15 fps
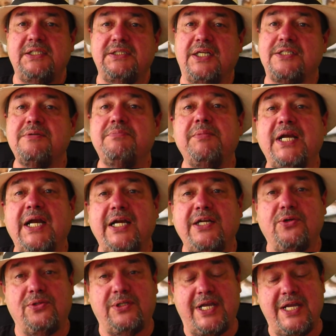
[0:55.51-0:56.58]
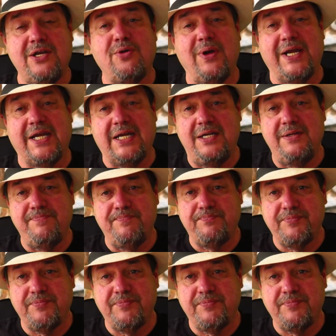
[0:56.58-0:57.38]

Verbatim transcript: Doesn't mean I don't like Cuenca.